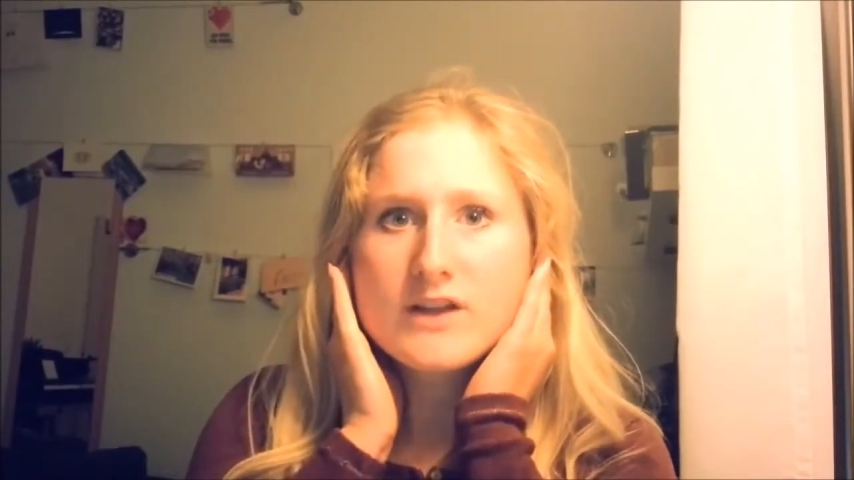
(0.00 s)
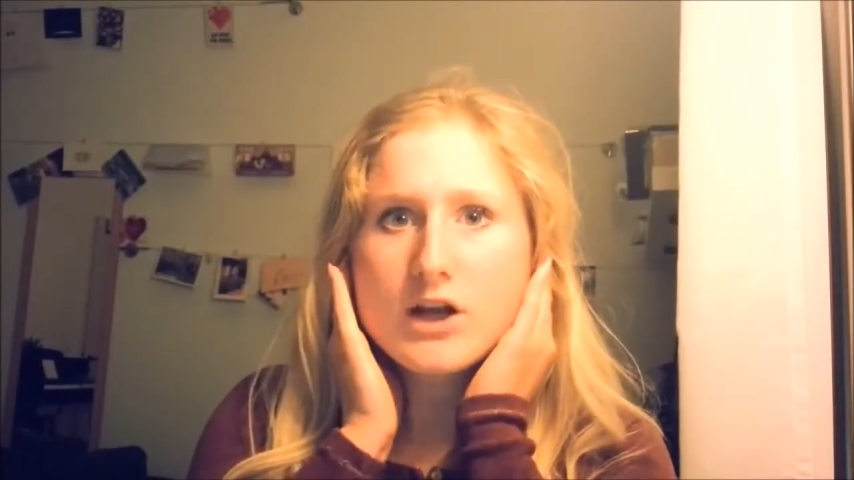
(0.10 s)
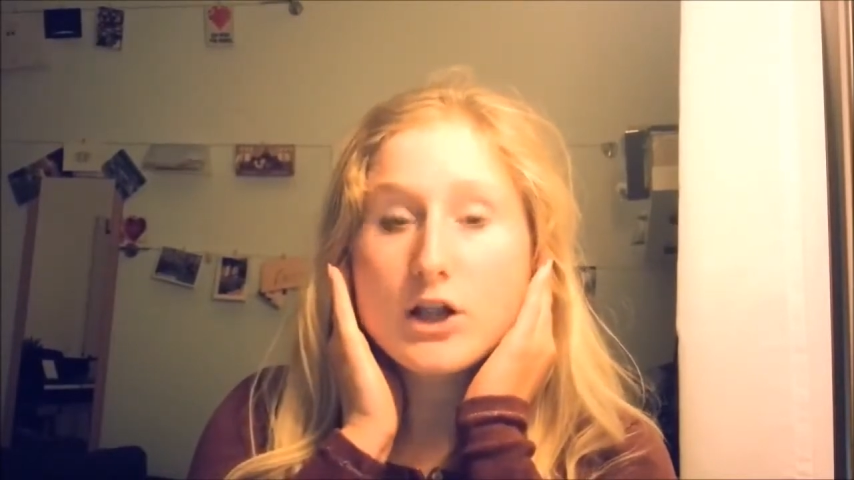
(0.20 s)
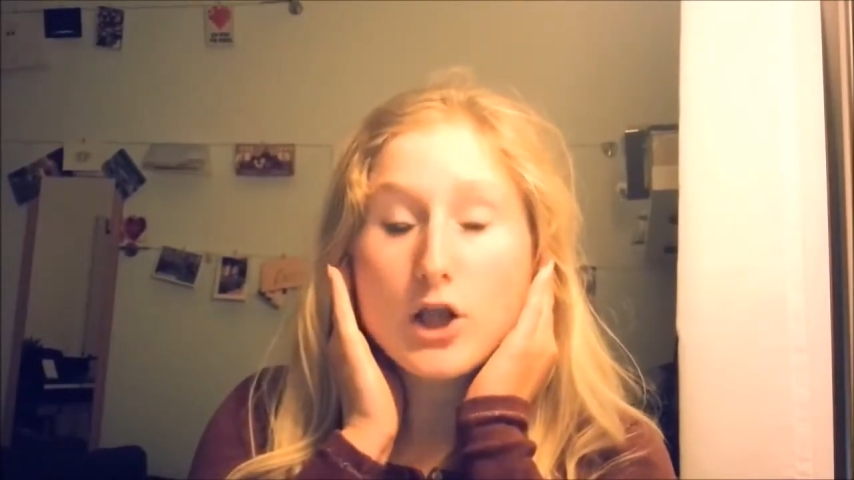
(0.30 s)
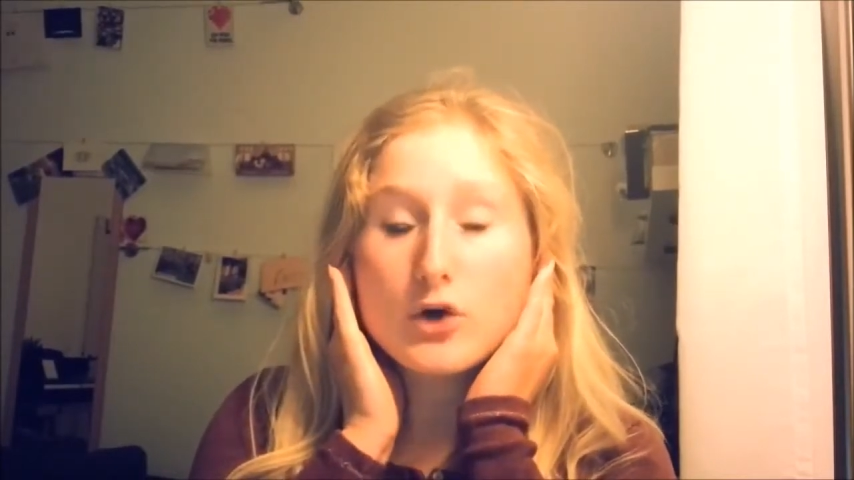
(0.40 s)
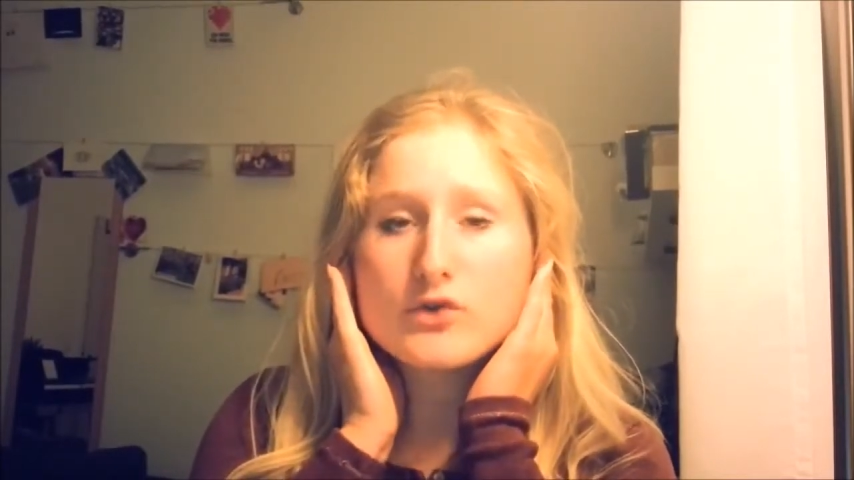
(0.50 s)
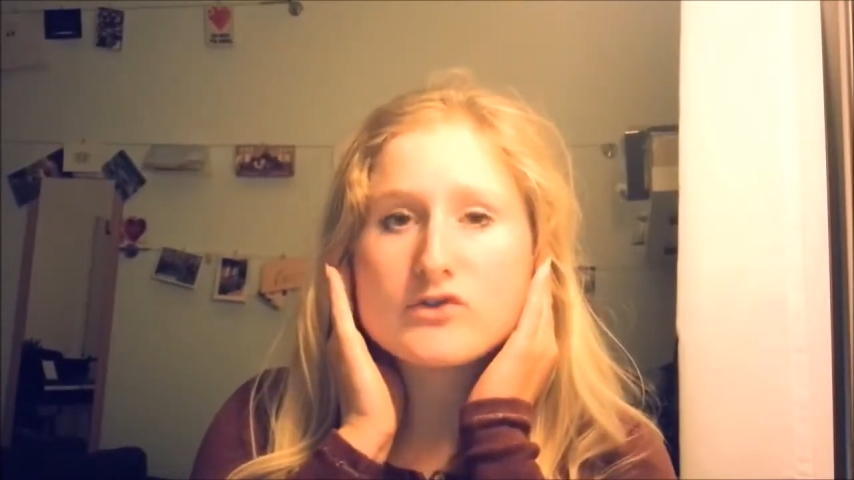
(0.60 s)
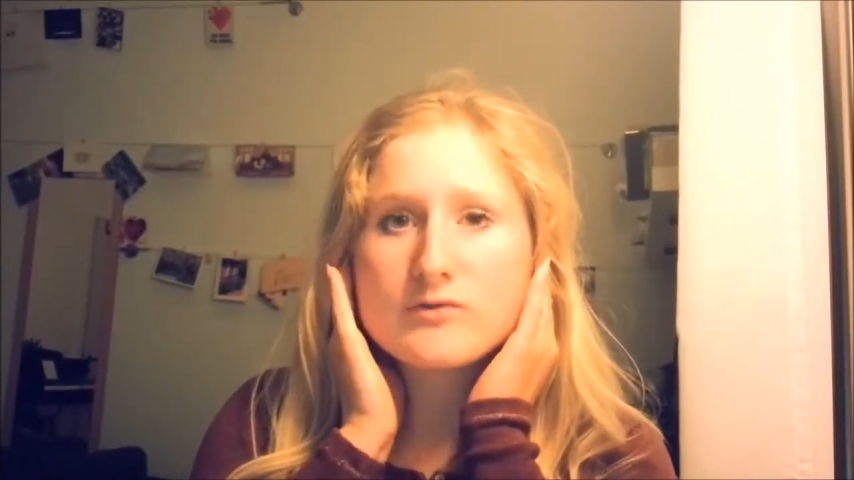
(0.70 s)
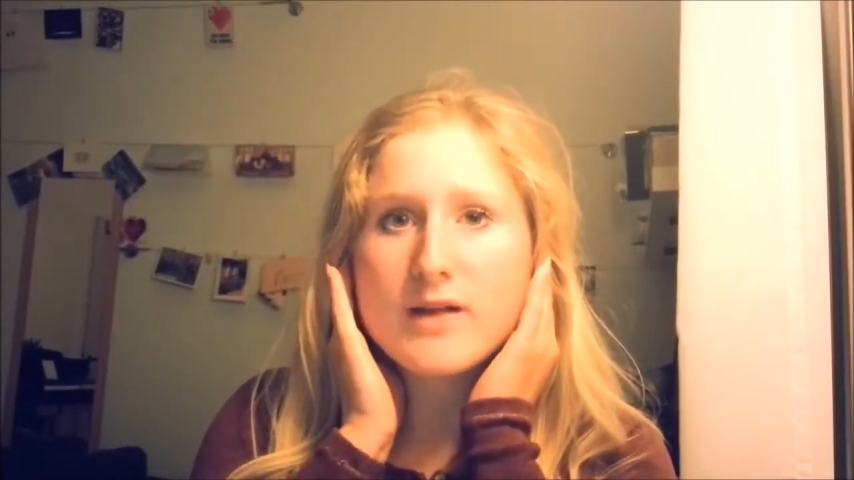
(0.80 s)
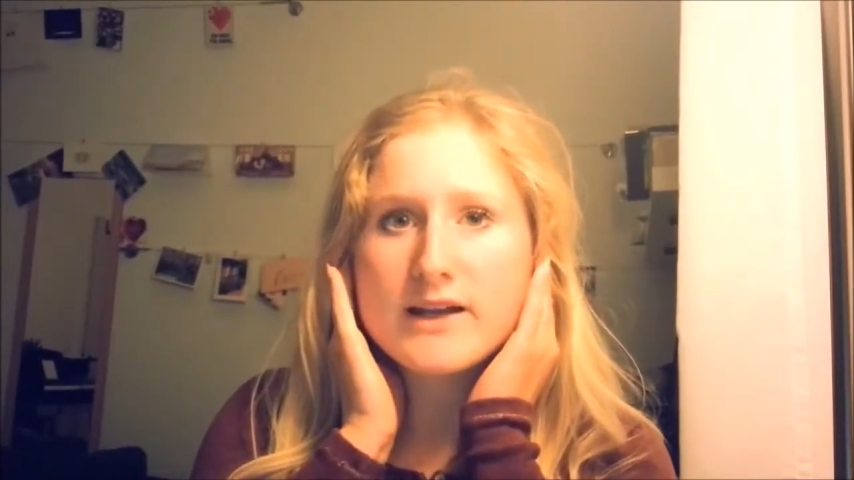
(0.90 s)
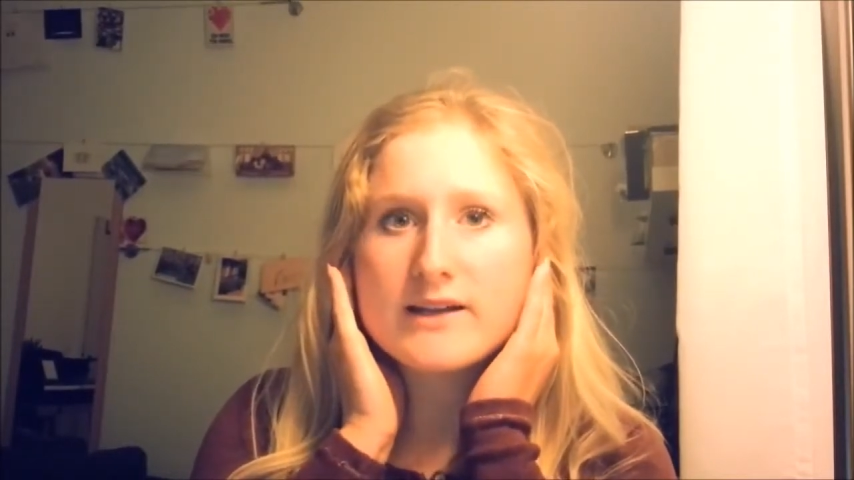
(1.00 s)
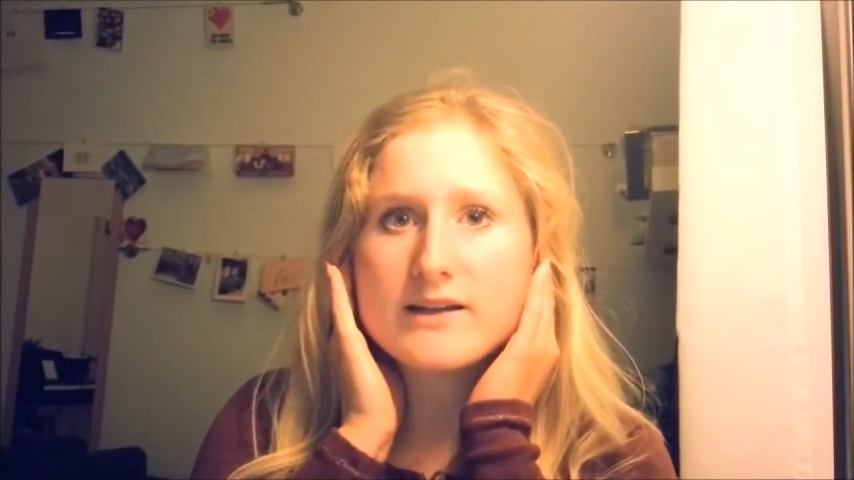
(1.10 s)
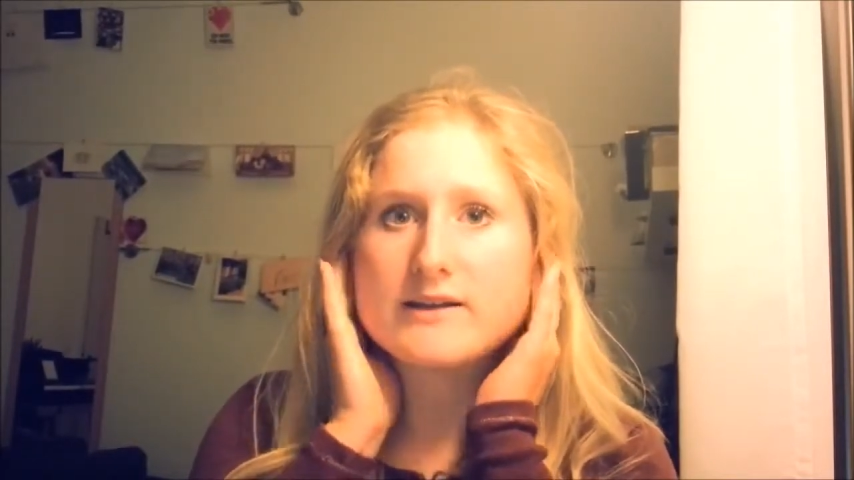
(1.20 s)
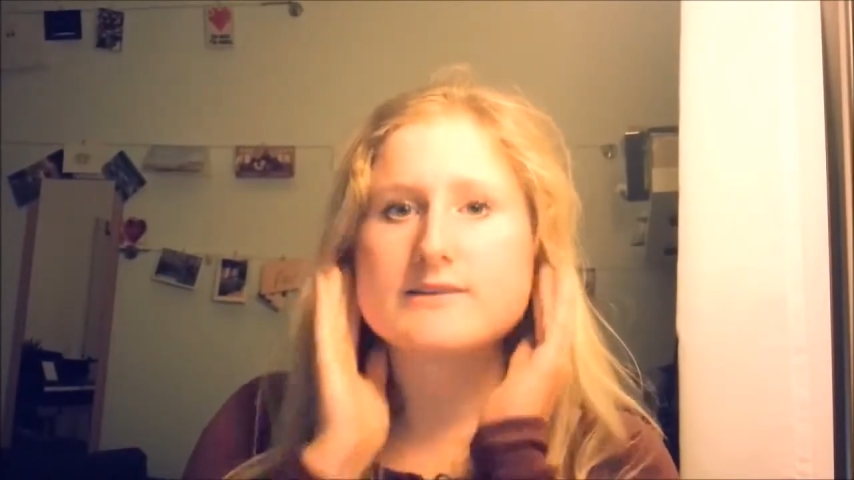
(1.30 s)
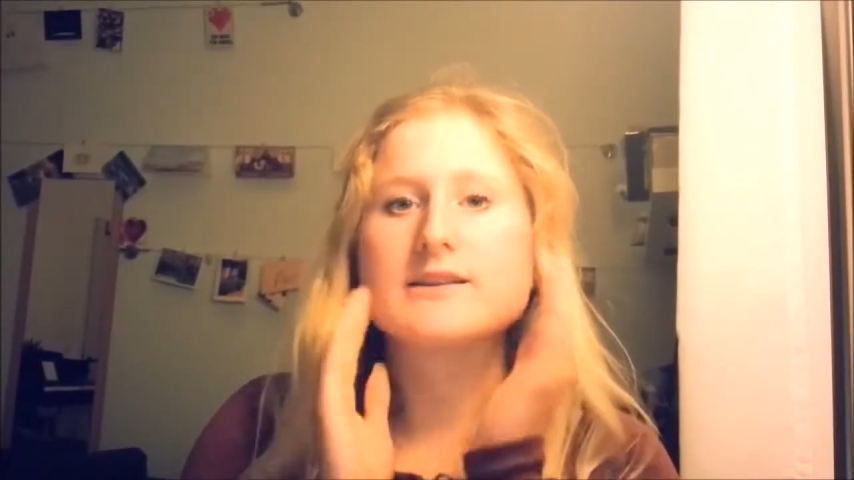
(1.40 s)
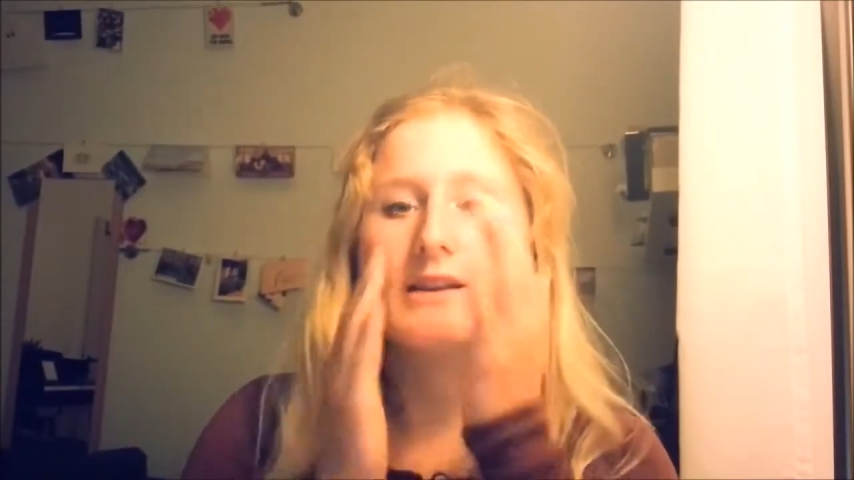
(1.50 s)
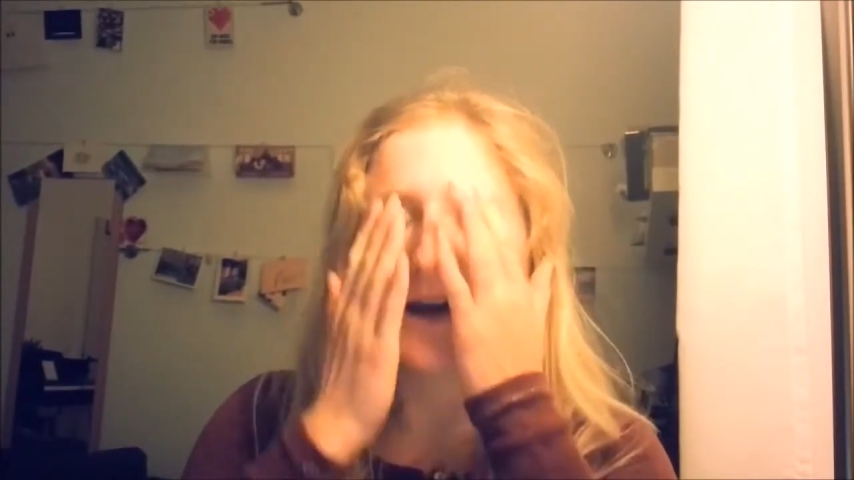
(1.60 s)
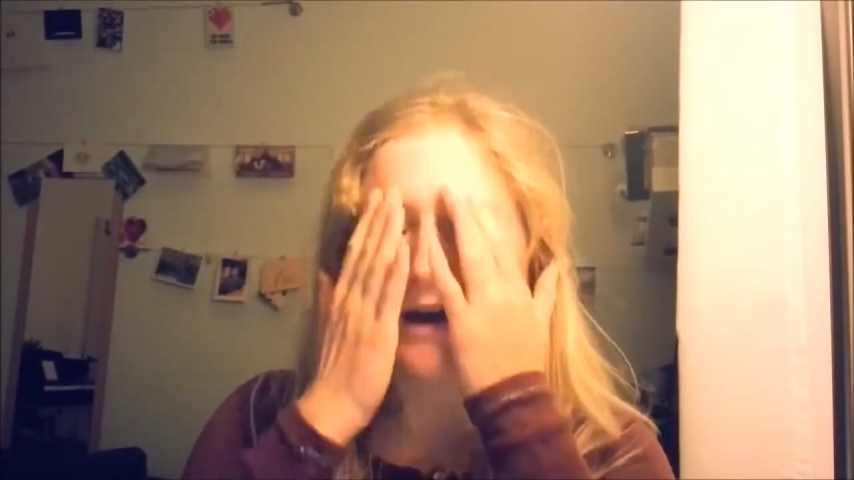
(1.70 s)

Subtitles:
close my ears and